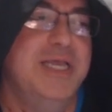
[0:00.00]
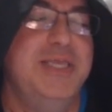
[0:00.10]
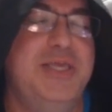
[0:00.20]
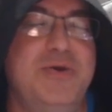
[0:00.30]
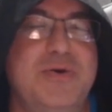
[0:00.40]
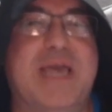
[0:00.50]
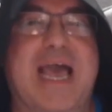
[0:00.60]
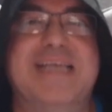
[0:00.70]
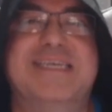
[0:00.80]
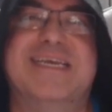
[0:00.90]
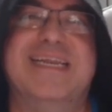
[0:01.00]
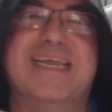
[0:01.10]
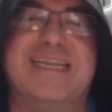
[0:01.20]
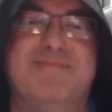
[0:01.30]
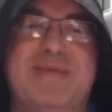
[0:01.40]
you guys are going to
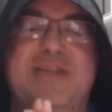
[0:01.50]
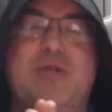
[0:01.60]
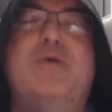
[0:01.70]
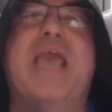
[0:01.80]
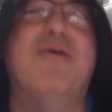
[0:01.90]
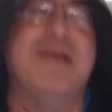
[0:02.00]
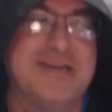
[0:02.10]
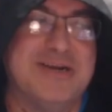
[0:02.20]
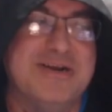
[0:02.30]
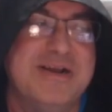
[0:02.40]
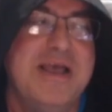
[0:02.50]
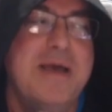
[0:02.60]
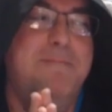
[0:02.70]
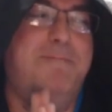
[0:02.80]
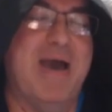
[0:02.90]
get to meet new character,
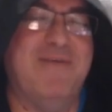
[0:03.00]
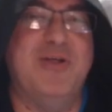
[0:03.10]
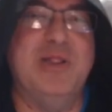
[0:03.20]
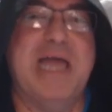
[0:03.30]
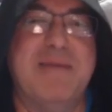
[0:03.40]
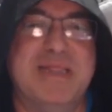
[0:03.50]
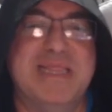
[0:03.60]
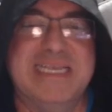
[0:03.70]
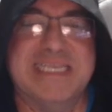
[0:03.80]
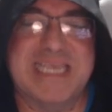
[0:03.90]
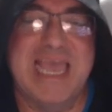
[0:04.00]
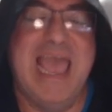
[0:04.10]
Bevel Lemelisk,